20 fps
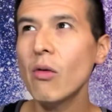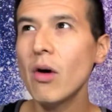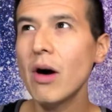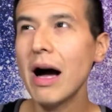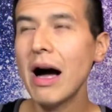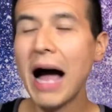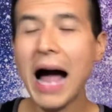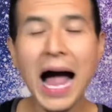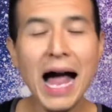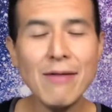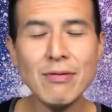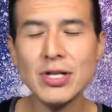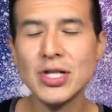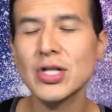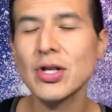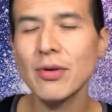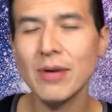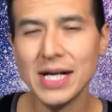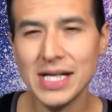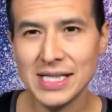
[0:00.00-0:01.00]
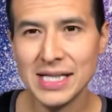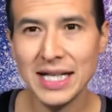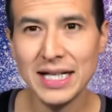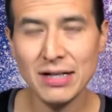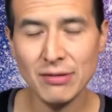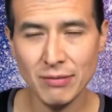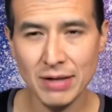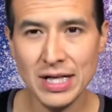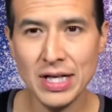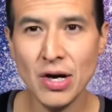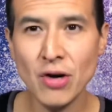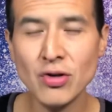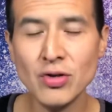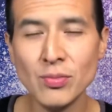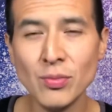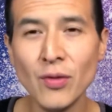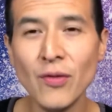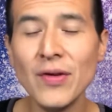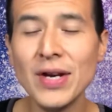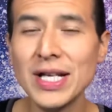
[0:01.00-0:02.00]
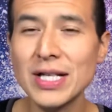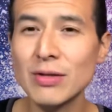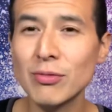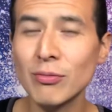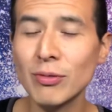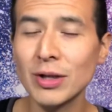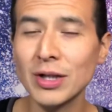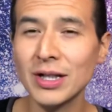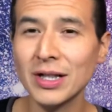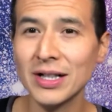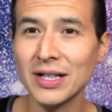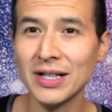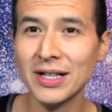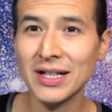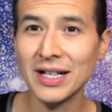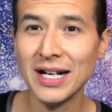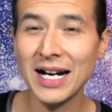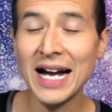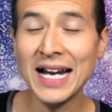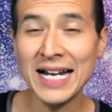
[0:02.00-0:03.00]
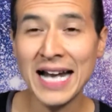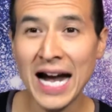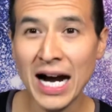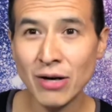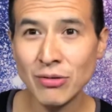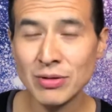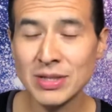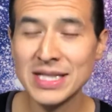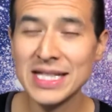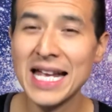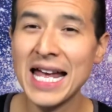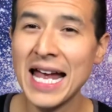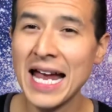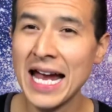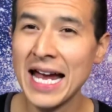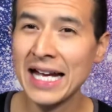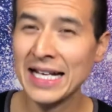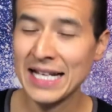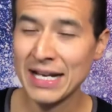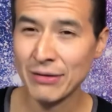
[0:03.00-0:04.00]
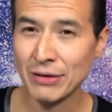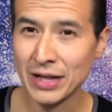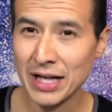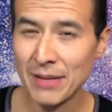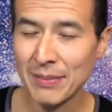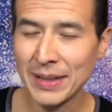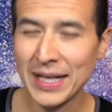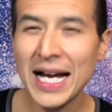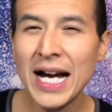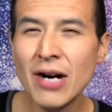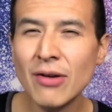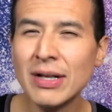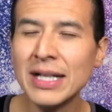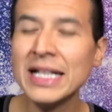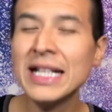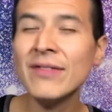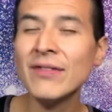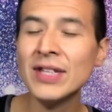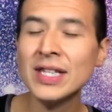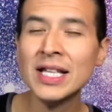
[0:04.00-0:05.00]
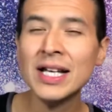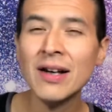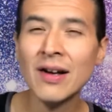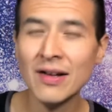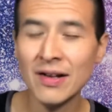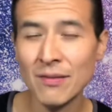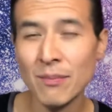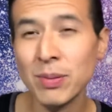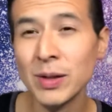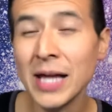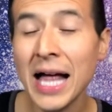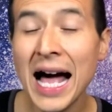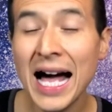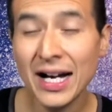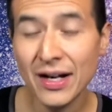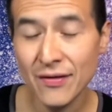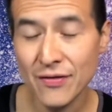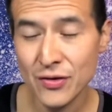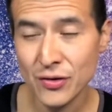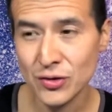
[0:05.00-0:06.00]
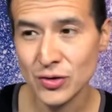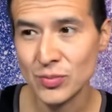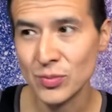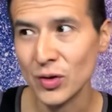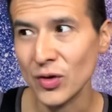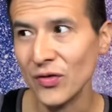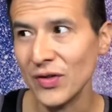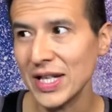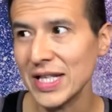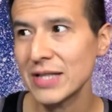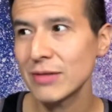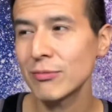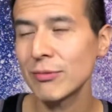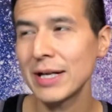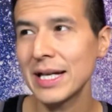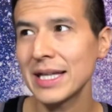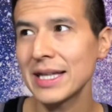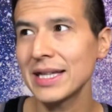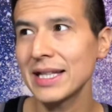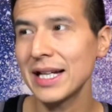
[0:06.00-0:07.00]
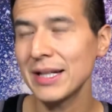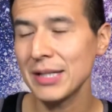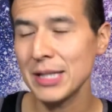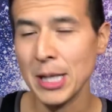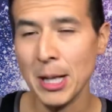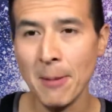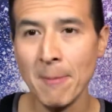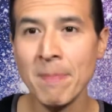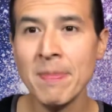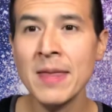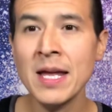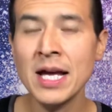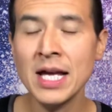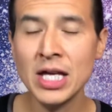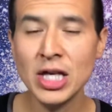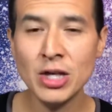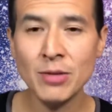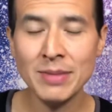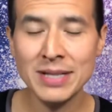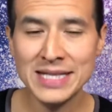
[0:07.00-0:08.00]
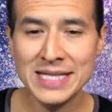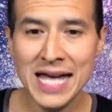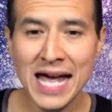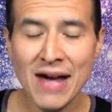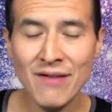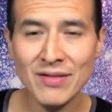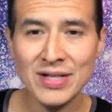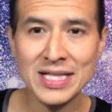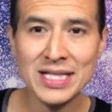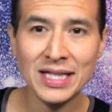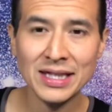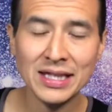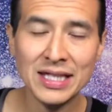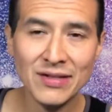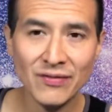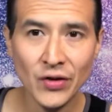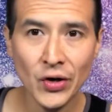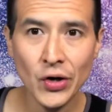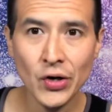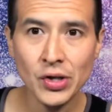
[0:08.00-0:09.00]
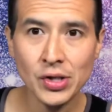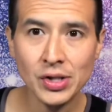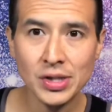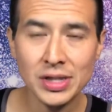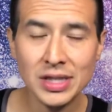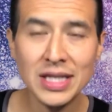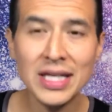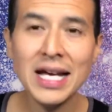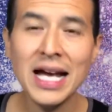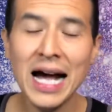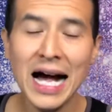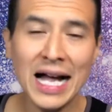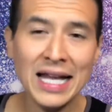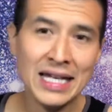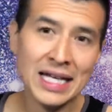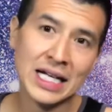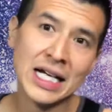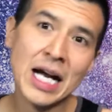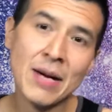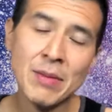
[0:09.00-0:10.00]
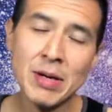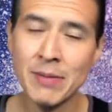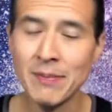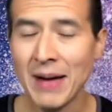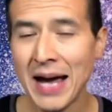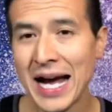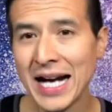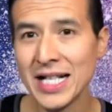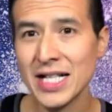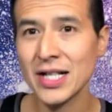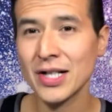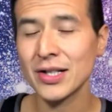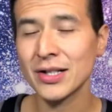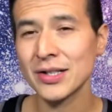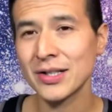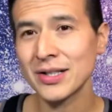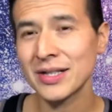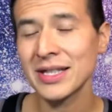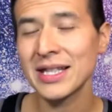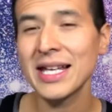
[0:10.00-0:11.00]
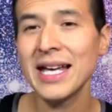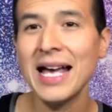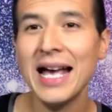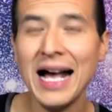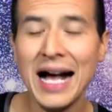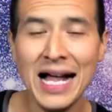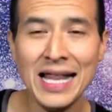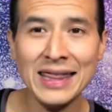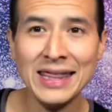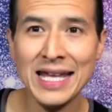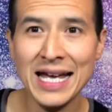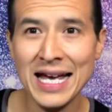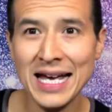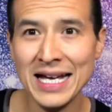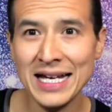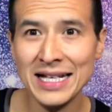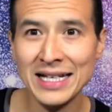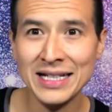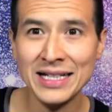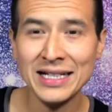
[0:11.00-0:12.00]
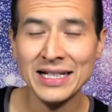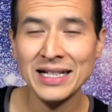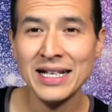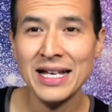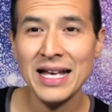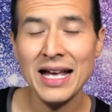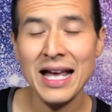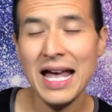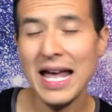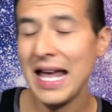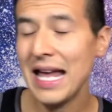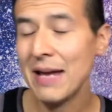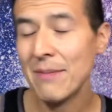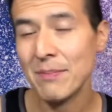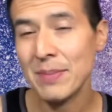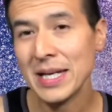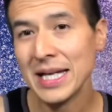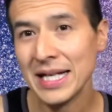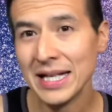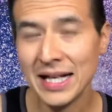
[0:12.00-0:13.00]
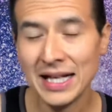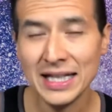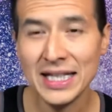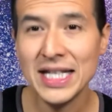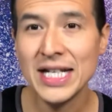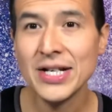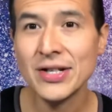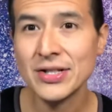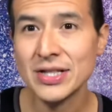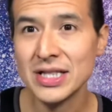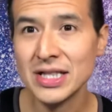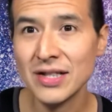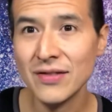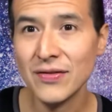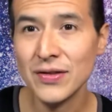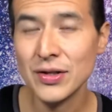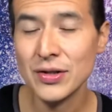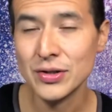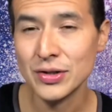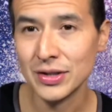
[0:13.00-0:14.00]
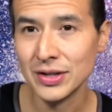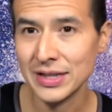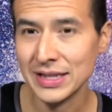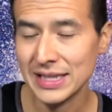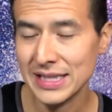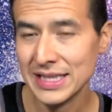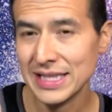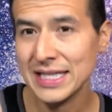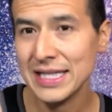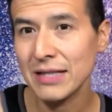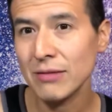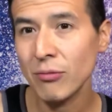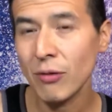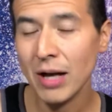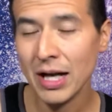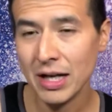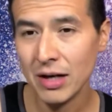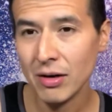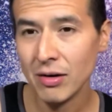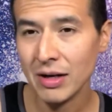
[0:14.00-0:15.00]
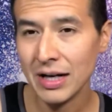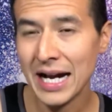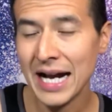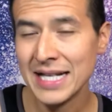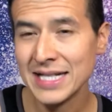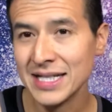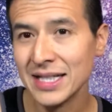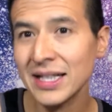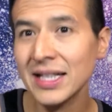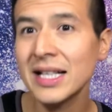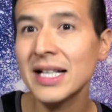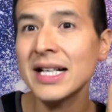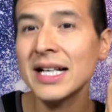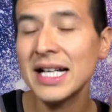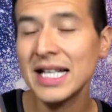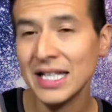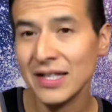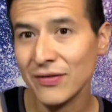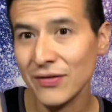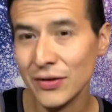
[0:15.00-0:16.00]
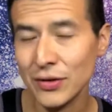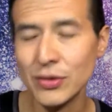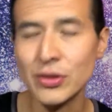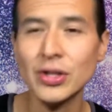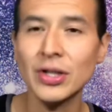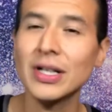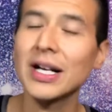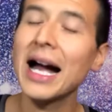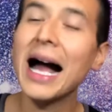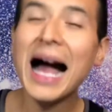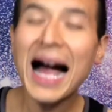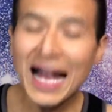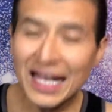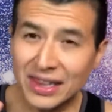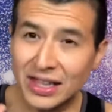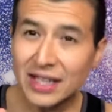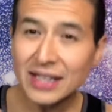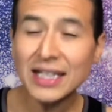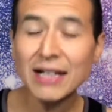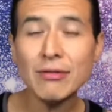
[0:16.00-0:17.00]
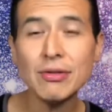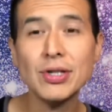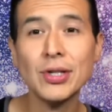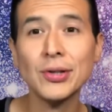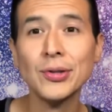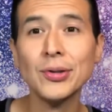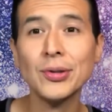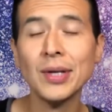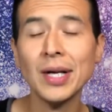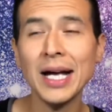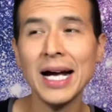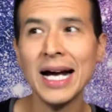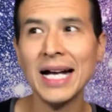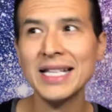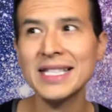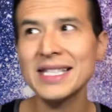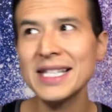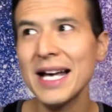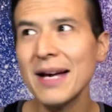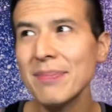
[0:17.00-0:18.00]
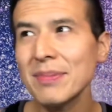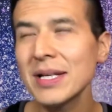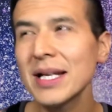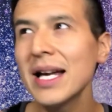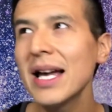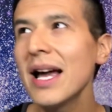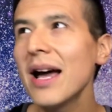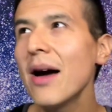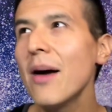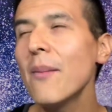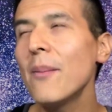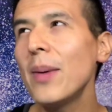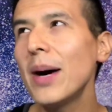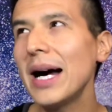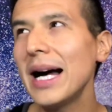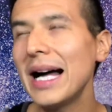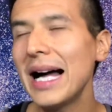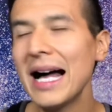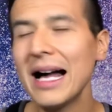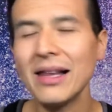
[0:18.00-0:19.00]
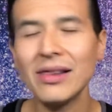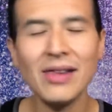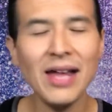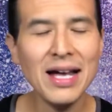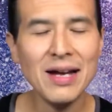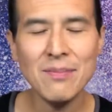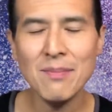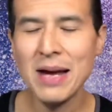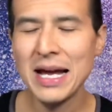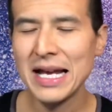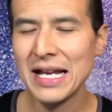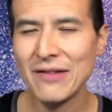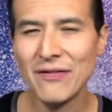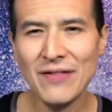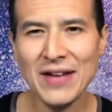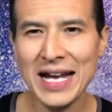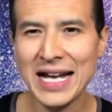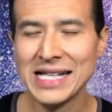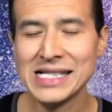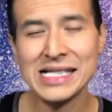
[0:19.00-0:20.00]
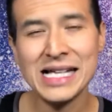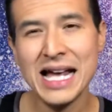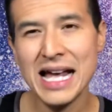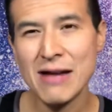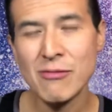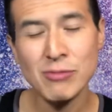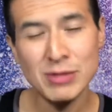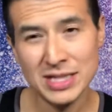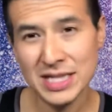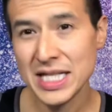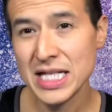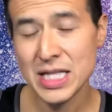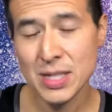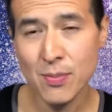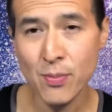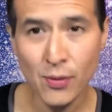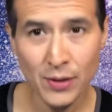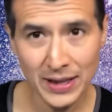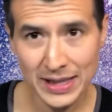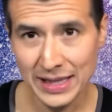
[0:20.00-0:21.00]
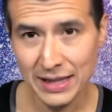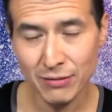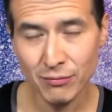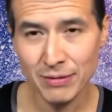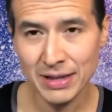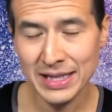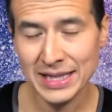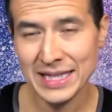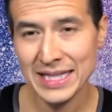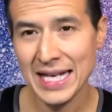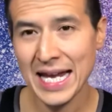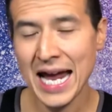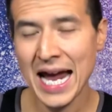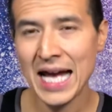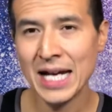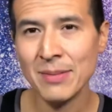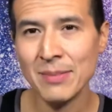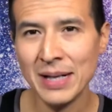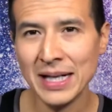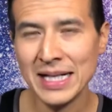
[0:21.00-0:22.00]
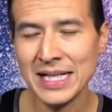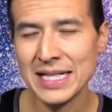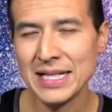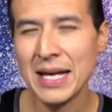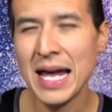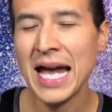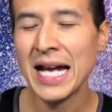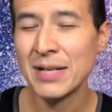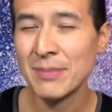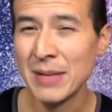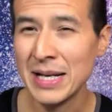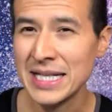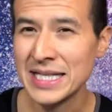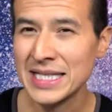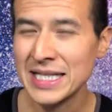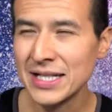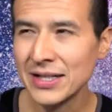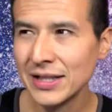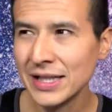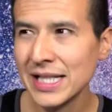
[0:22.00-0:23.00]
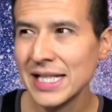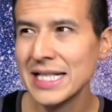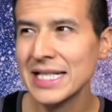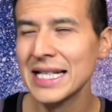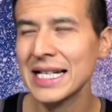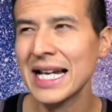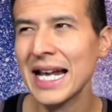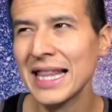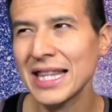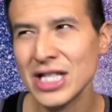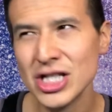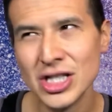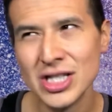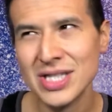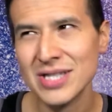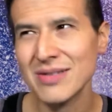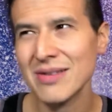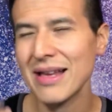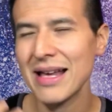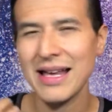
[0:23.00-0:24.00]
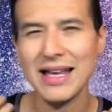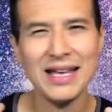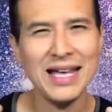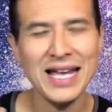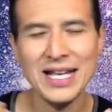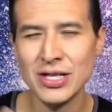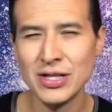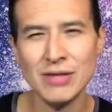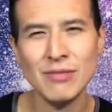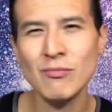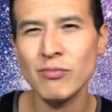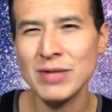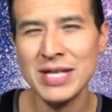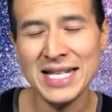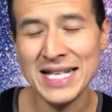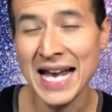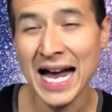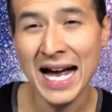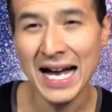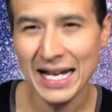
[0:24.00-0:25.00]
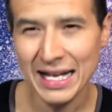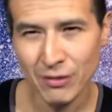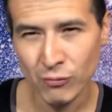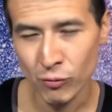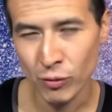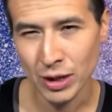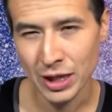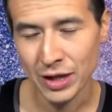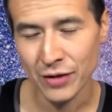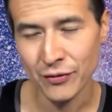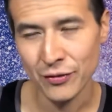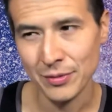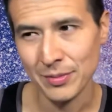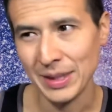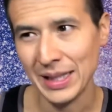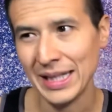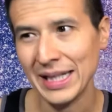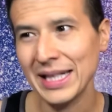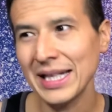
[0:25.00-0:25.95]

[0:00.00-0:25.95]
I was so excited when those movies were announced and they were coming out, and even the plot of those movies with, humans having to leave Earth and then coming back to Earth, and then it being like years in the future and to see like Godzilla in the future. I thought that was a cool concept, but like many fans, I was disappointed with the anime series, and it did not work for me.